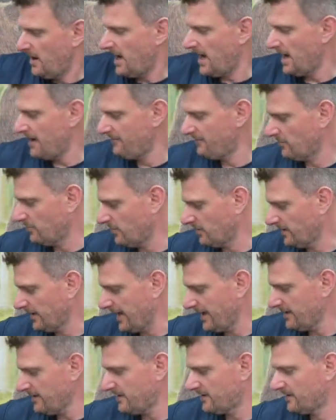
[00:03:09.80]
Overall
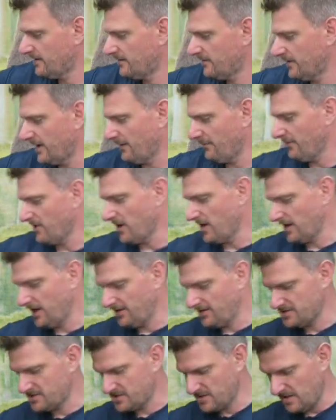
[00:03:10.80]
length, now we've got a
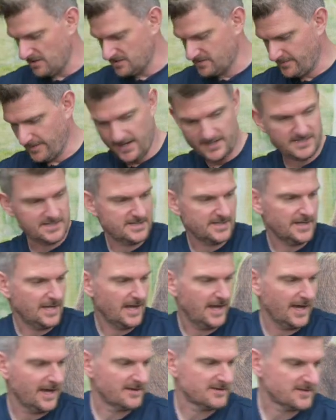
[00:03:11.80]
load of stock spacers in
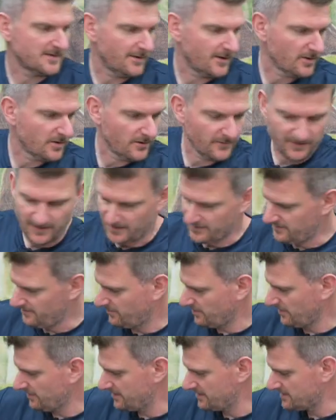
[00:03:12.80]
here, so I'll cover length of
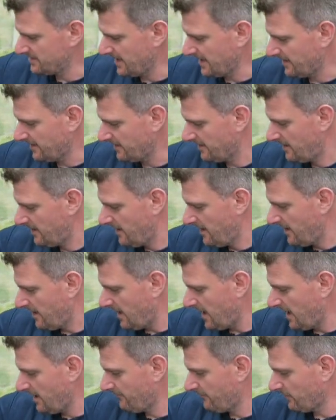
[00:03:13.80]
pull in a second.
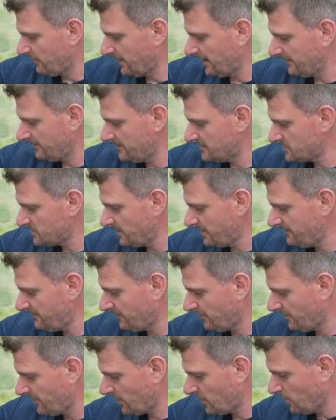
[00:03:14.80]
Overall length is
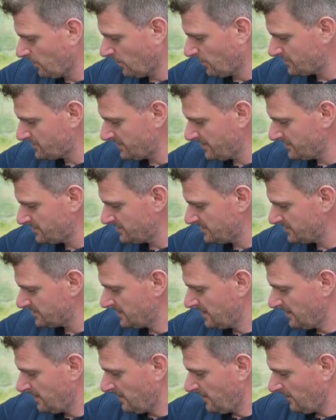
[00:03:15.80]
24¼
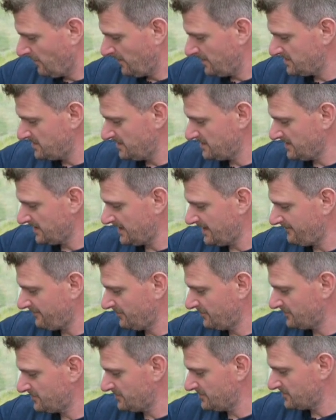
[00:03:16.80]
inches, which is
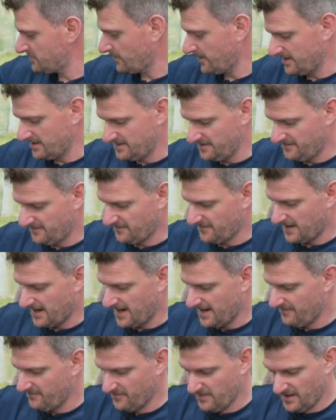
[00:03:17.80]

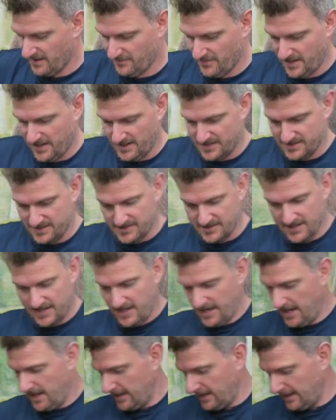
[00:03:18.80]
1125mm.
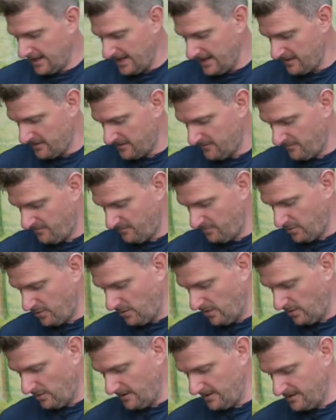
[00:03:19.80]
Length of
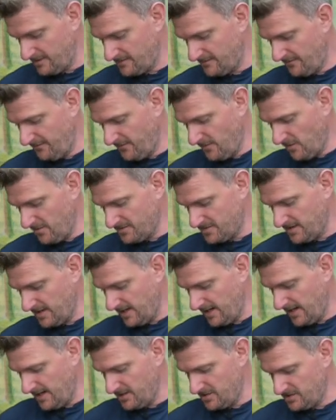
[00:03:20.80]
pull is
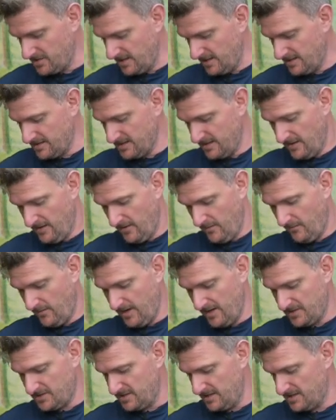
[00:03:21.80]
14 inches,
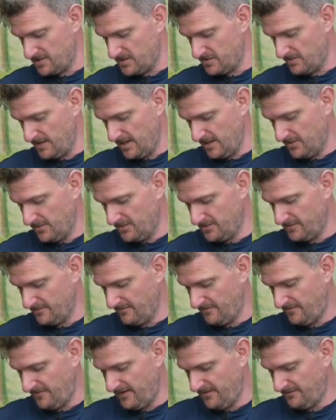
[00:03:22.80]
which is
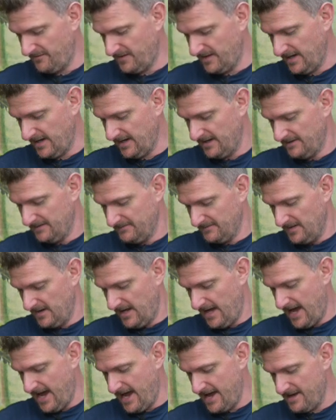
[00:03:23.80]

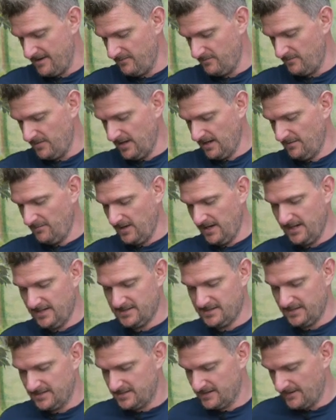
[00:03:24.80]

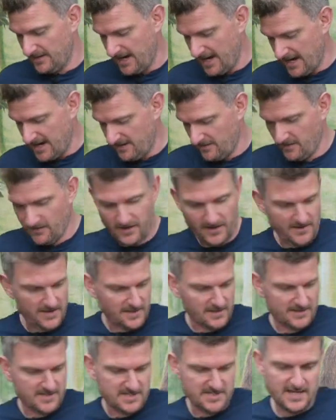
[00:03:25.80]
358mm. And you
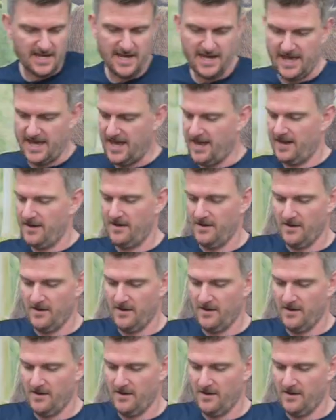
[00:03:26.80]
can see here,